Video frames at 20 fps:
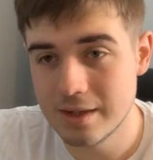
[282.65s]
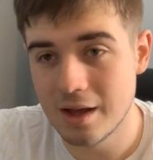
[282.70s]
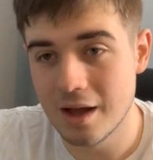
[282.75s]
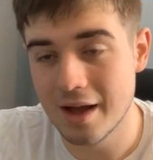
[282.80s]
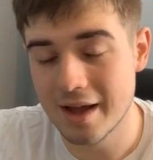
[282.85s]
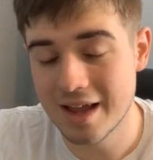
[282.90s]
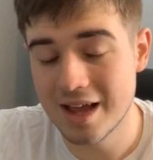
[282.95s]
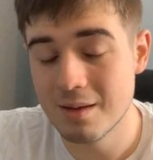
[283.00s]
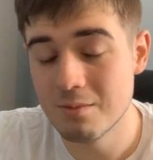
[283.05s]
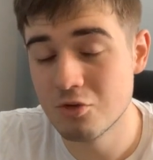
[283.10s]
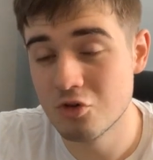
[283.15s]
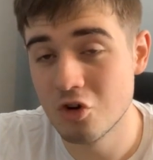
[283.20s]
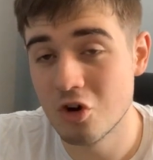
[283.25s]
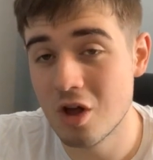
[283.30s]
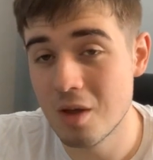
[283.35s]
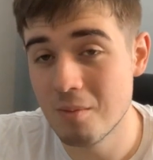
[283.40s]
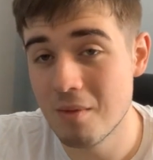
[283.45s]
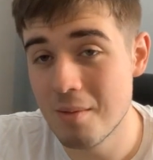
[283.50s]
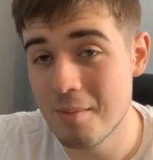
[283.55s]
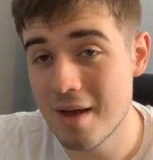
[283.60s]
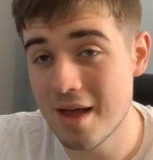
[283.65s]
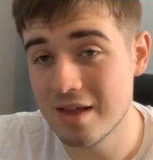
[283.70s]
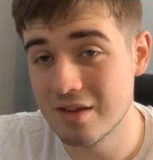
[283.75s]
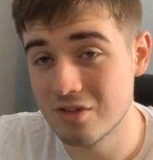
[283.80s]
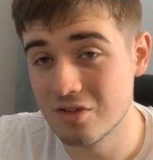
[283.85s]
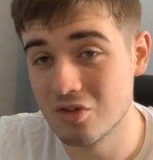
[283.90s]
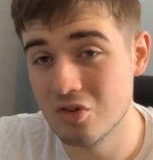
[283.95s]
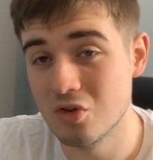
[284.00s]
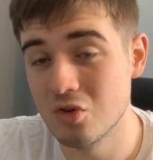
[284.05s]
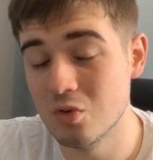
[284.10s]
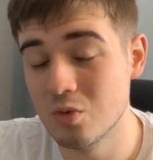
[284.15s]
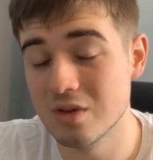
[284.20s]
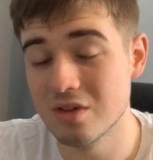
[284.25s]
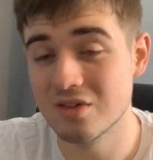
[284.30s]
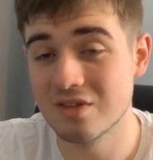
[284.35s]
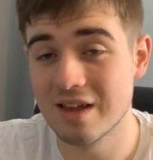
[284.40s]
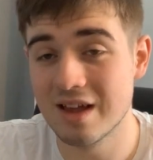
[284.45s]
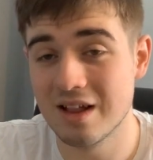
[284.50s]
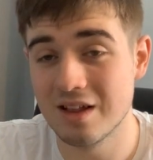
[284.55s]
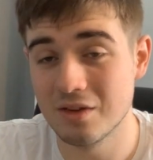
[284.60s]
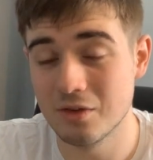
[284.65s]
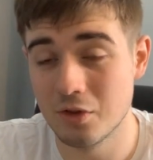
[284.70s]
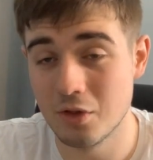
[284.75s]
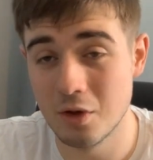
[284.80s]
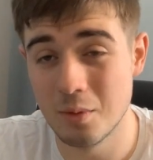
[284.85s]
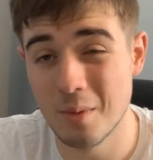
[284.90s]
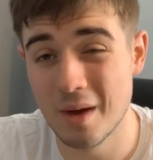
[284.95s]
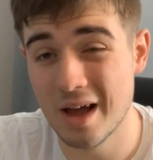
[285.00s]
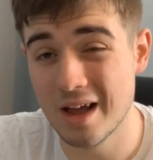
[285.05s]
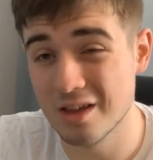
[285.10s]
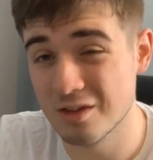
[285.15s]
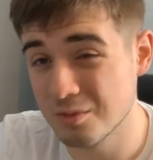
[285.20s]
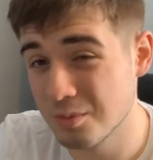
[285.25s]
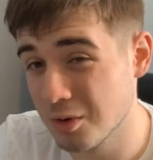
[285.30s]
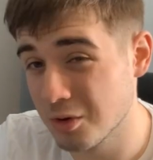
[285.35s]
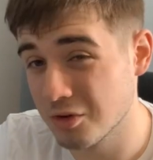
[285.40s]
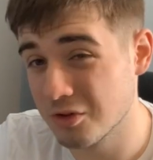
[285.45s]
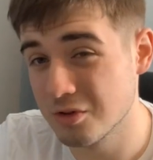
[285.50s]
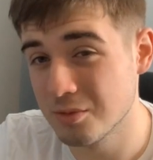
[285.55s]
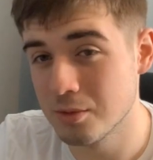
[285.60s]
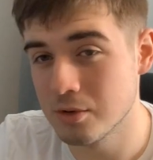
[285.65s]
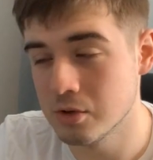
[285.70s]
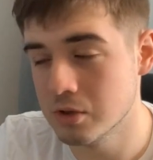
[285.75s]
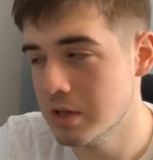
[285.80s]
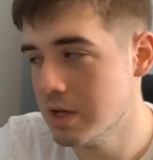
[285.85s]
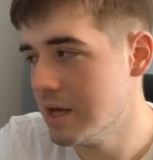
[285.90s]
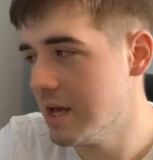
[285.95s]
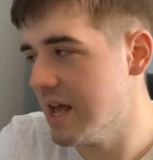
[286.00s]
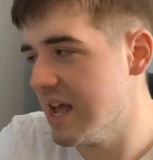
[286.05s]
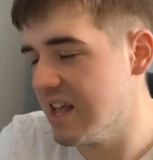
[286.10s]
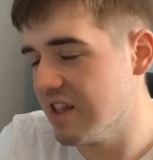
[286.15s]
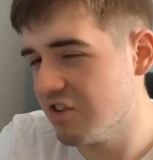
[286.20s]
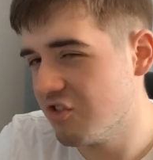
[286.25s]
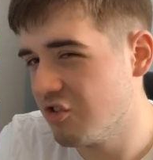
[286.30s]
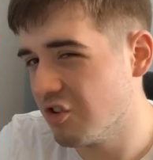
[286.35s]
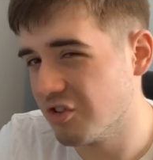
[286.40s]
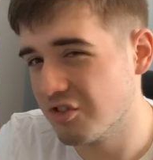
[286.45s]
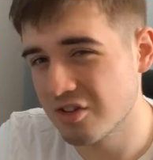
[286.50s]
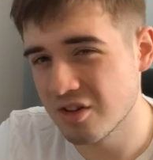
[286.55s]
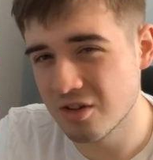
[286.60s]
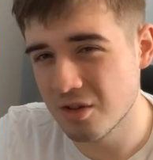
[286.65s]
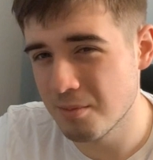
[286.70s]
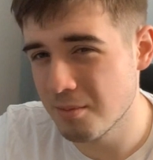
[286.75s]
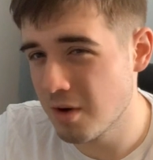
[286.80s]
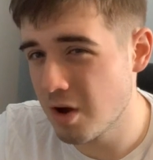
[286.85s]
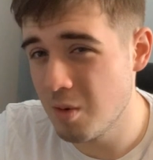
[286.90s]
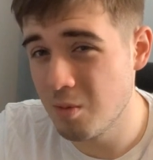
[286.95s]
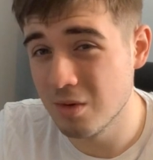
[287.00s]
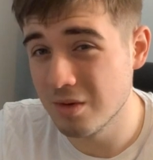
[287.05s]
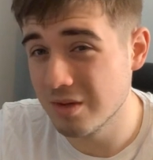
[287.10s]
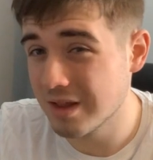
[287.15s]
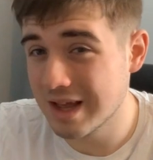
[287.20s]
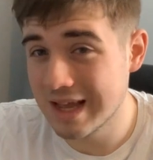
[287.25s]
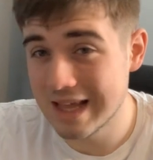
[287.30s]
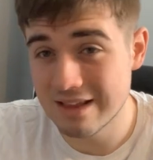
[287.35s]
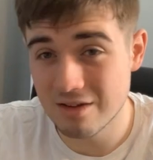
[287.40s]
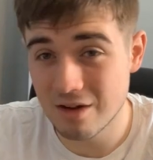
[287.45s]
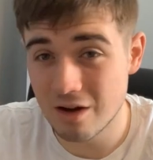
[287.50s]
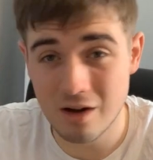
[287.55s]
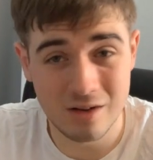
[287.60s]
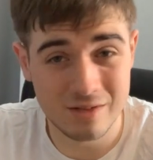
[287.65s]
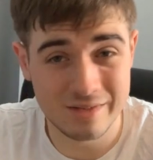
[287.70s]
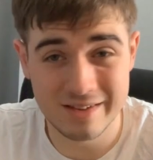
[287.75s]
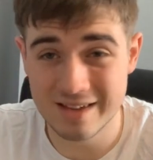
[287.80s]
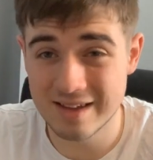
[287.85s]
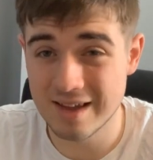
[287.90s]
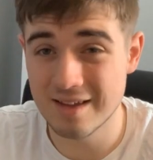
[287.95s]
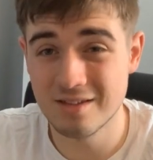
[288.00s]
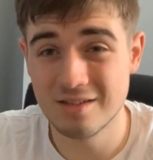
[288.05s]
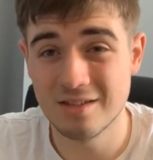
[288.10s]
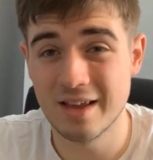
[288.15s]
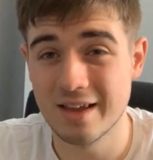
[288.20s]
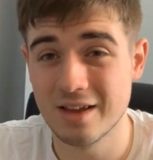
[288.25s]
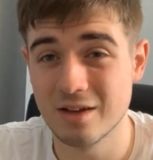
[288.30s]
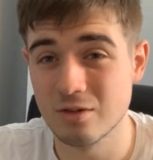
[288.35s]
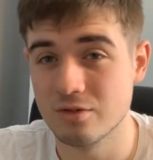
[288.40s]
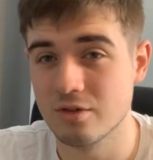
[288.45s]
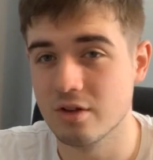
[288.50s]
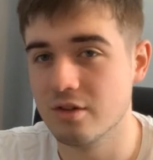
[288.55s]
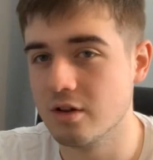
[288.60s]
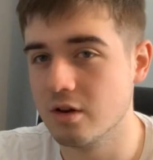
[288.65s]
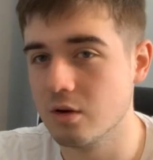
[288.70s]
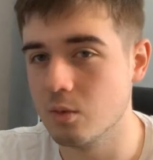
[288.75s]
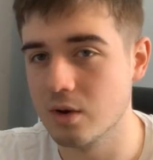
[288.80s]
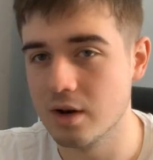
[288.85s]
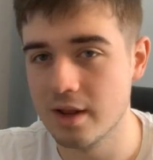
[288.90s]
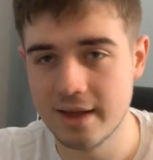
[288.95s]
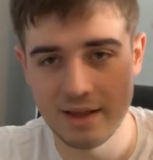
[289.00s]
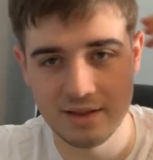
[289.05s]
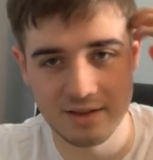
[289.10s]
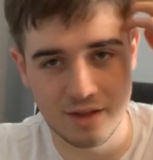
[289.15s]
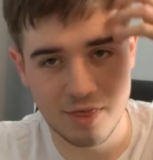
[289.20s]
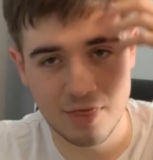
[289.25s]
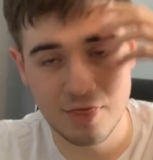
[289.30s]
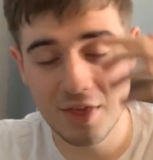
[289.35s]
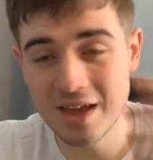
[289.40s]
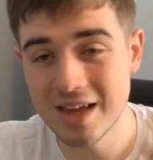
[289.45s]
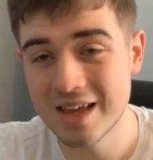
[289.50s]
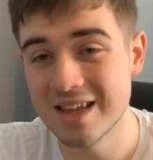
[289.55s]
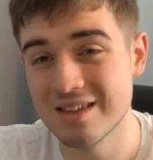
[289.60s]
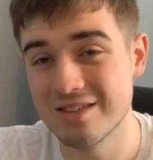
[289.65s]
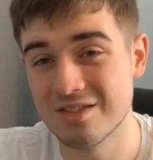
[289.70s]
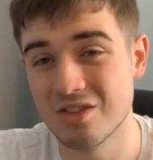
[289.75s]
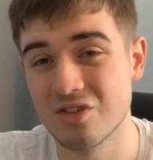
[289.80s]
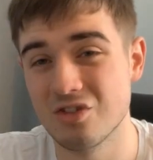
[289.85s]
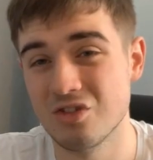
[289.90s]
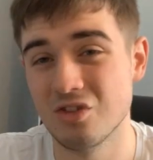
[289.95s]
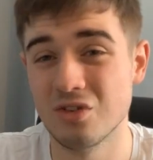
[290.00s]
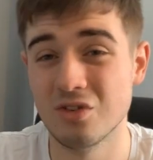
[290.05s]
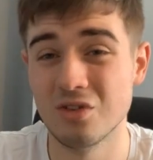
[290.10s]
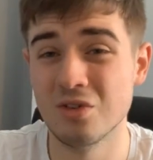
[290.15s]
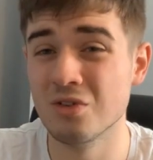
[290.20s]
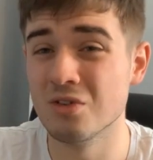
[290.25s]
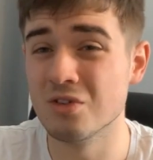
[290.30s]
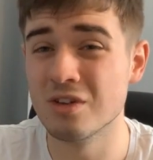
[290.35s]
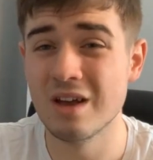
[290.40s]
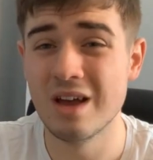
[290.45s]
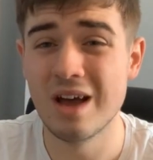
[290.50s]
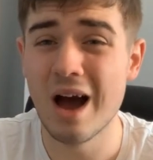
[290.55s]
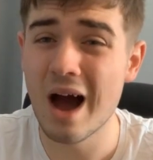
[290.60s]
I am trying my best to sell them as possible. It's just at the moment, it's hard to get sales. I don't know what it is. I think it's the shoes.